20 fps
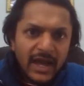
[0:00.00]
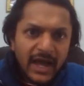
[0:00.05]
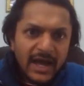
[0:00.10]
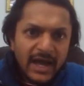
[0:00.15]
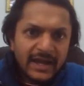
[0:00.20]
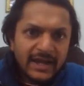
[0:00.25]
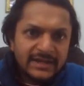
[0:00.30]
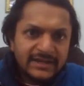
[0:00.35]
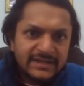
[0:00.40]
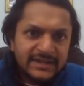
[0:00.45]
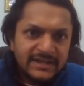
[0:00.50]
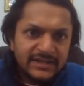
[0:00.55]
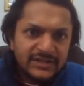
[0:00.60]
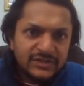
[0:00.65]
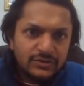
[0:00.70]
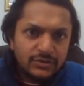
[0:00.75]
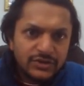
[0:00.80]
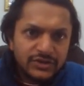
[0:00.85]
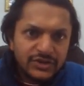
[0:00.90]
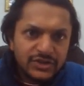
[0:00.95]
and at T is
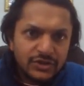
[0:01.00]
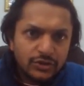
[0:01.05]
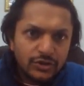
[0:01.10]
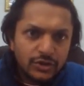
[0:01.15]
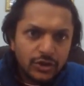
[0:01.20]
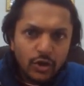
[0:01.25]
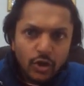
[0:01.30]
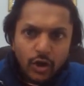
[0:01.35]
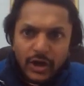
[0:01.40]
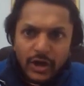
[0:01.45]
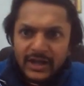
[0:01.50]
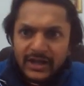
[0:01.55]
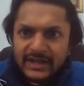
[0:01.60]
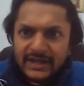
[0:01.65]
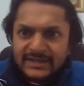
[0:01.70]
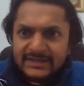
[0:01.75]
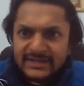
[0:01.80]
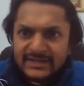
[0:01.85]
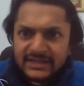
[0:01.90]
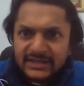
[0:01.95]
equal to 0, the coil
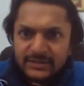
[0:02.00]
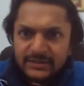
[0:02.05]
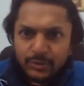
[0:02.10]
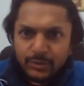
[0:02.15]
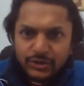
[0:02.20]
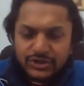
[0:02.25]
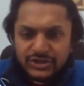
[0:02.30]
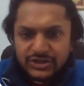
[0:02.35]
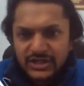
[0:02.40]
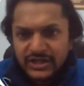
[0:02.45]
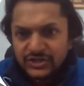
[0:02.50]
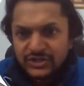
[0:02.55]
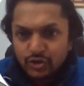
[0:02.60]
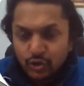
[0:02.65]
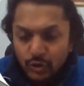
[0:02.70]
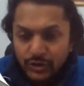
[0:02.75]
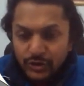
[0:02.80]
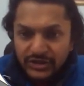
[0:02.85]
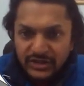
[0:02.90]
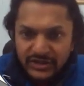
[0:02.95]
is in the position as
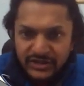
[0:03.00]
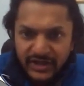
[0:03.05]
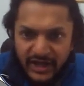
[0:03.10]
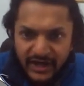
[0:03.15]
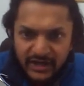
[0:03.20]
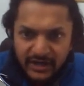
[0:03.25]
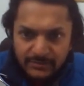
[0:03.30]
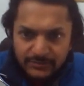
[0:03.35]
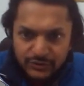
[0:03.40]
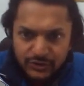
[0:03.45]
shown in the diagram.